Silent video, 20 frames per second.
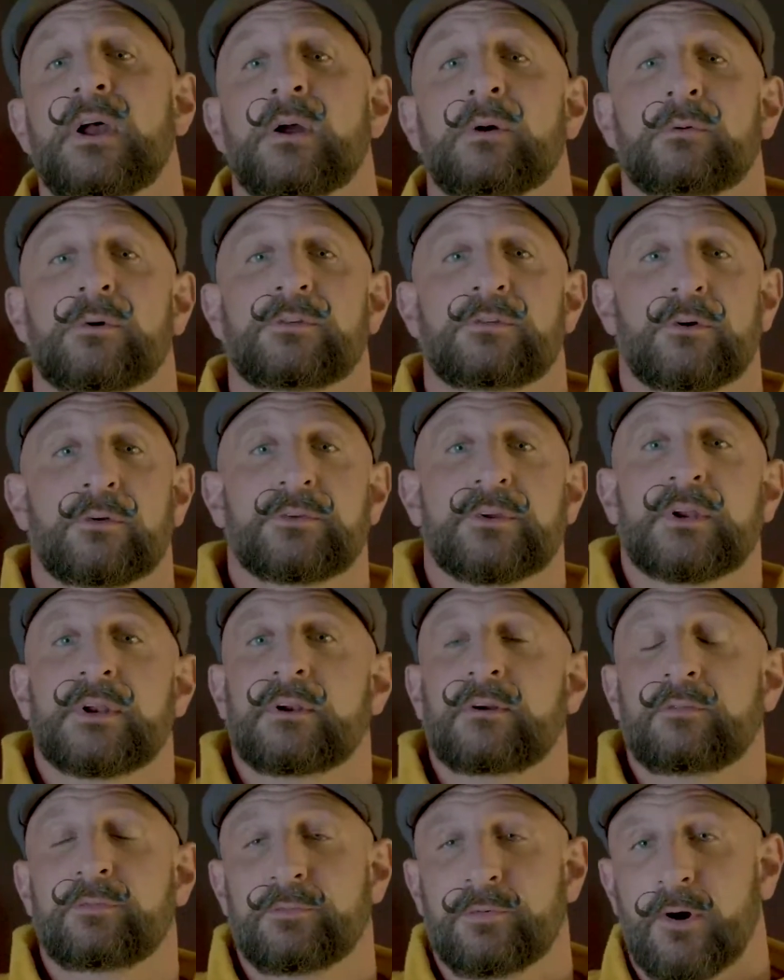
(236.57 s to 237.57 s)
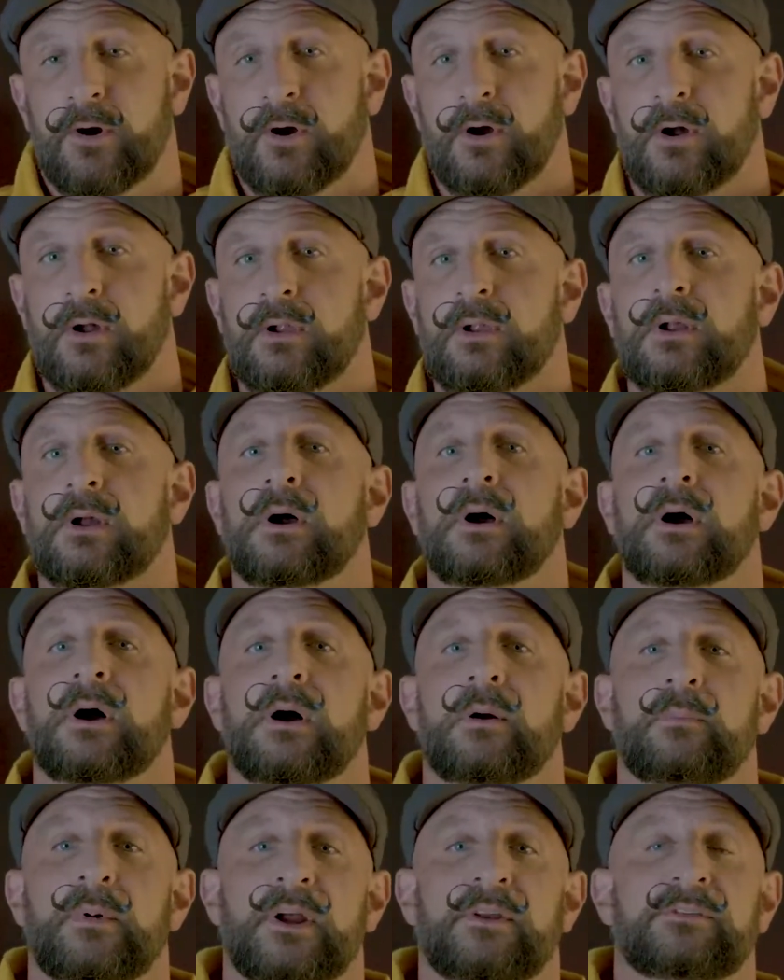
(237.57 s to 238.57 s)
resulting in a fall
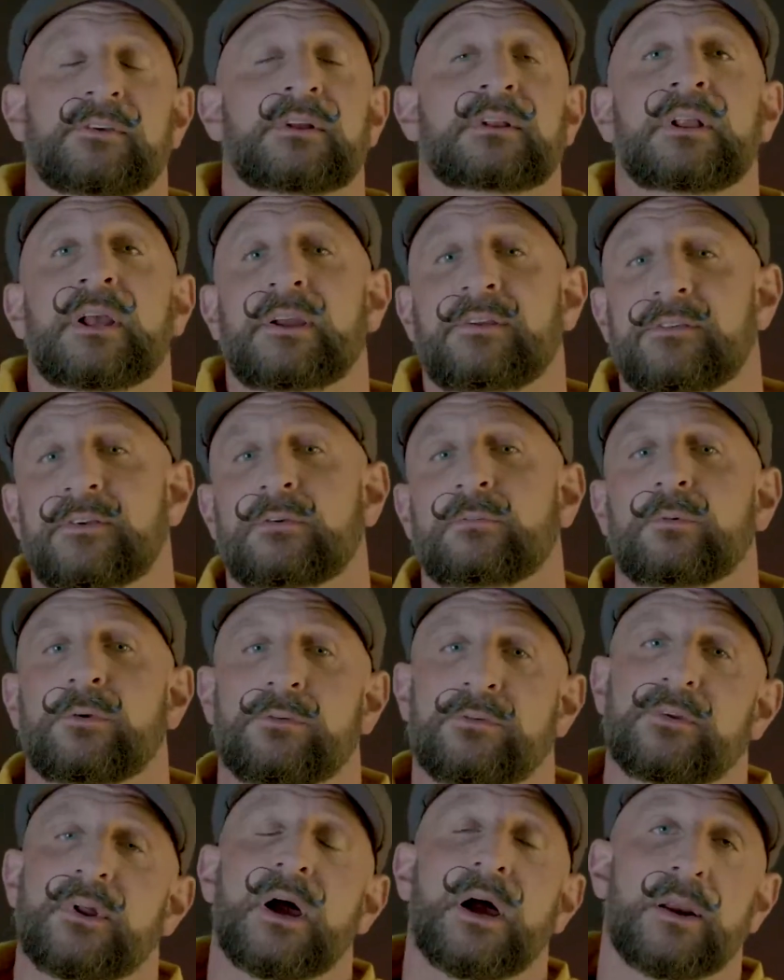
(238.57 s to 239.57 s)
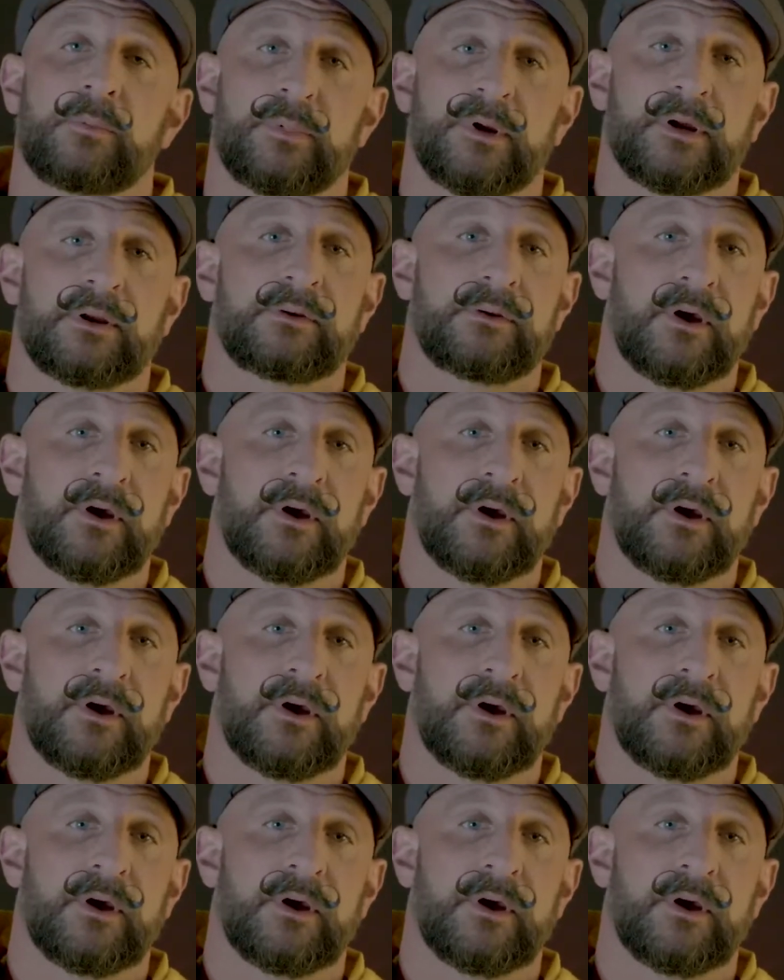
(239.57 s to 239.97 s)
as the glazing was not being